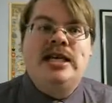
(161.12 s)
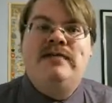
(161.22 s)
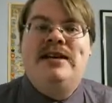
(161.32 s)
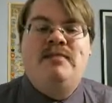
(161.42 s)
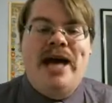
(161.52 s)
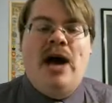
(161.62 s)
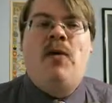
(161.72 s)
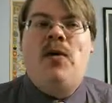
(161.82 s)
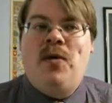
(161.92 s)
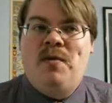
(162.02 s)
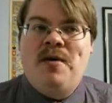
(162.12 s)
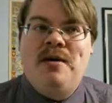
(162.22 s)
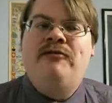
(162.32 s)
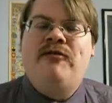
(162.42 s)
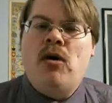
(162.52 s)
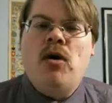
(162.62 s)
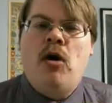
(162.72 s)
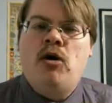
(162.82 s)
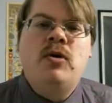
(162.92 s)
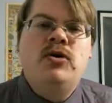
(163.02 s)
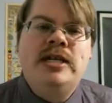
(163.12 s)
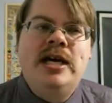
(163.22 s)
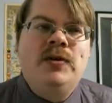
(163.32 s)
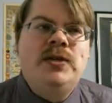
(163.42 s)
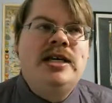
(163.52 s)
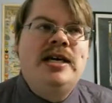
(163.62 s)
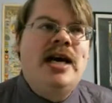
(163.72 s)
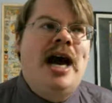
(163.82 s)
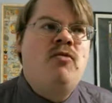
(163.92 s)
even in power armor. The Far Harbor DLC